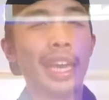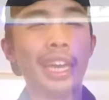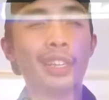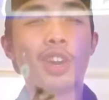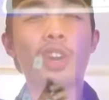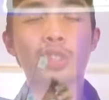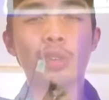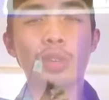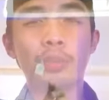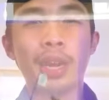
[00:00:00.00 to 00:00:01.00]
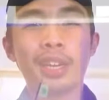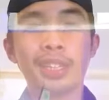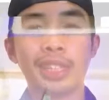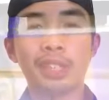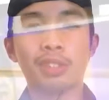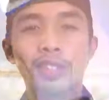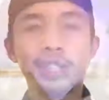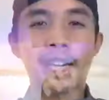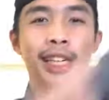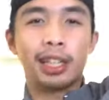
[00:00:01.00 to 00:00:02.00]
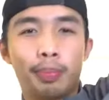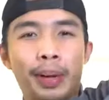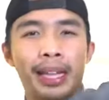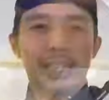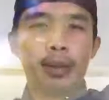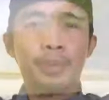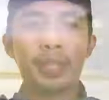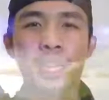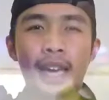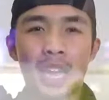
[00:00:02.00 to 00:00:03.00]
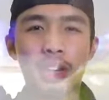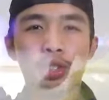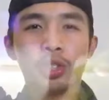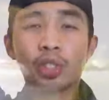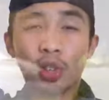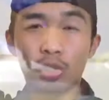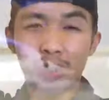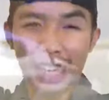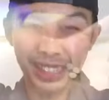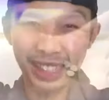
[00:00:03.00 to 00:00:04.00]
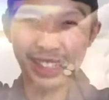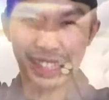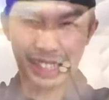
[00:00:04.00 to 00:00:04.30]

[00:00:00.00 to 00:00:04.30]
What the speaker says: And also in my architectural technical pen tips, I also showed you guys this